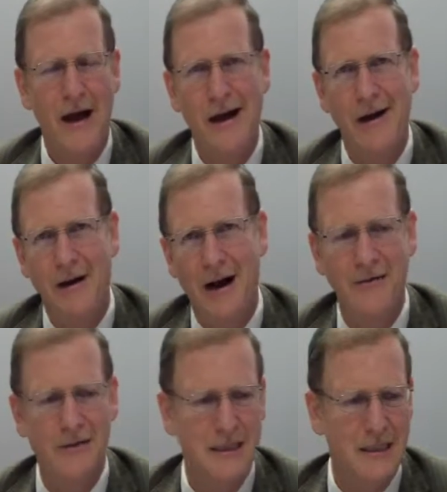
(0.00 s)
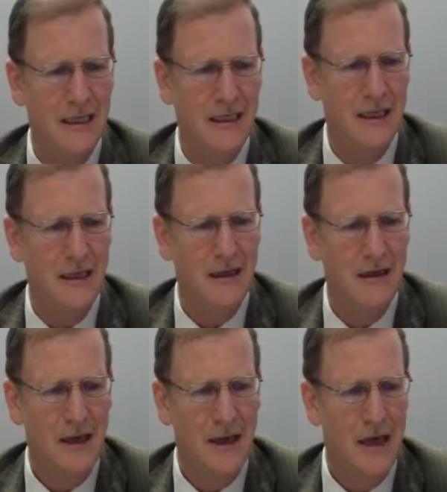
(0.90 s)
around the city,
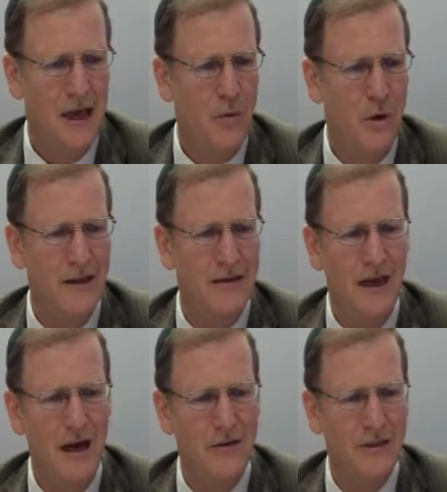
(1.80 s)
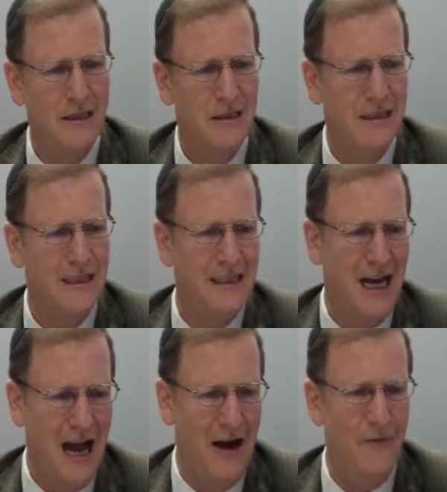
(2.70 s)
and 1000 is
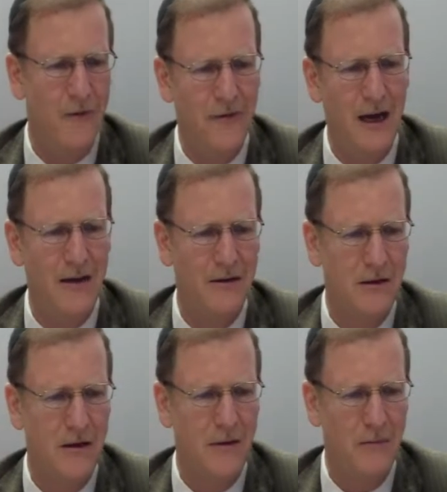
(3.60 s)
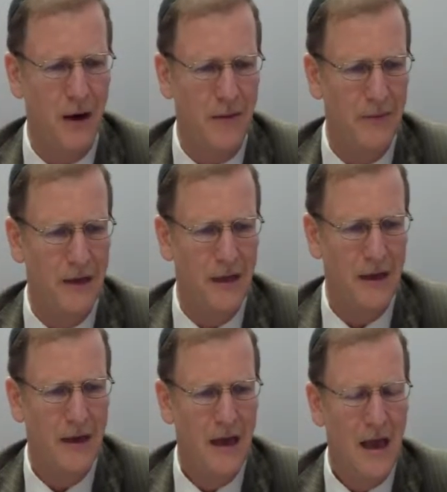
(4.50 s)
half of that uh, property.
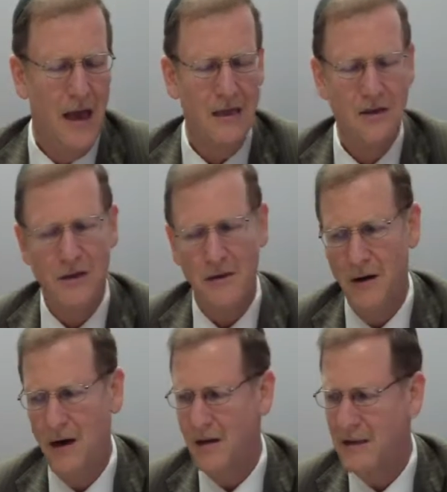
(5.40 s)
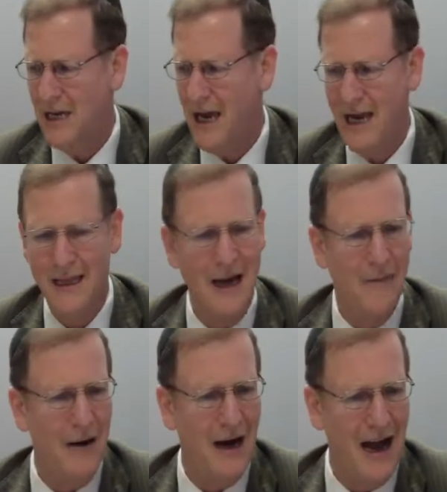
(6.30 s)
So the Gemara said,
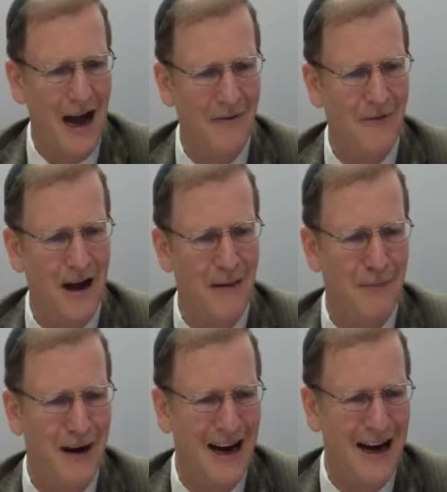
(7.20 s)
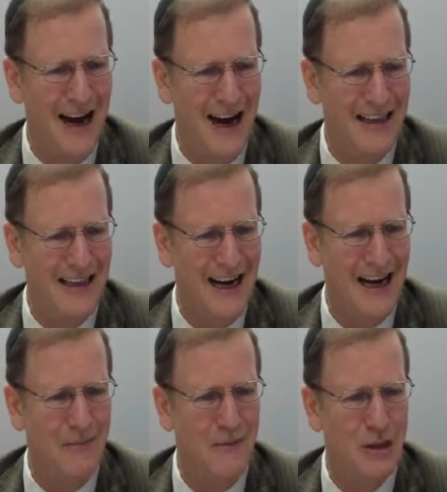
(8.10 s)
Amarava bar
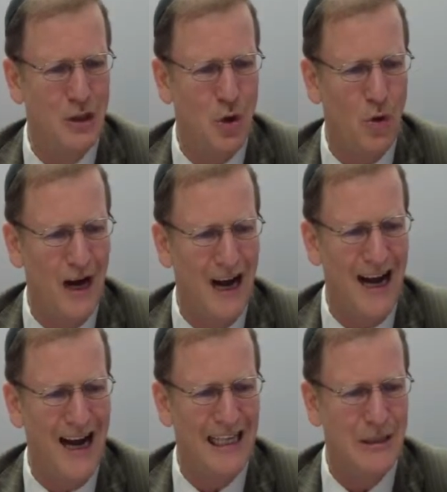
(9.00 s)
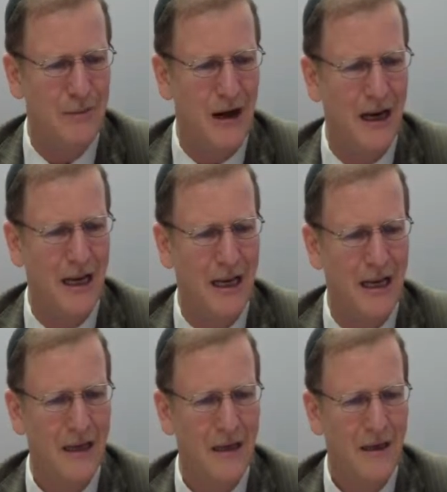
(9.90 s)
Ada meshocha asbarale.
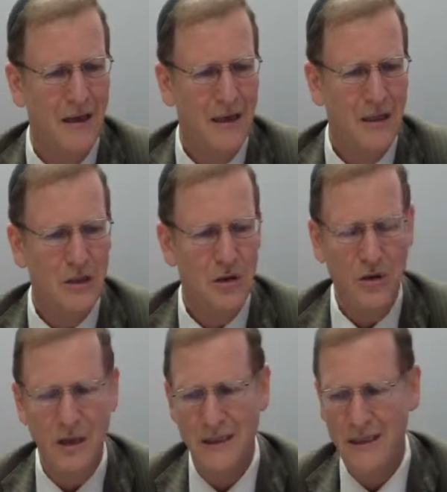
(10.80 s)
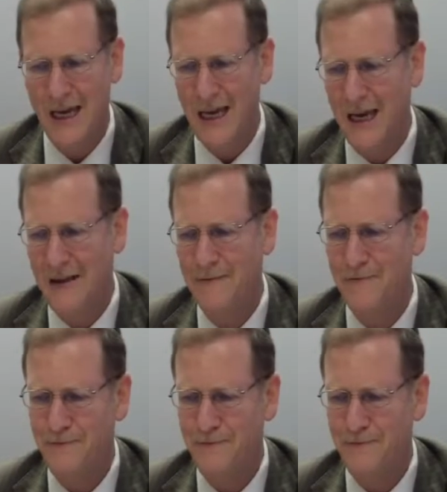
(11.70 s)
So he said,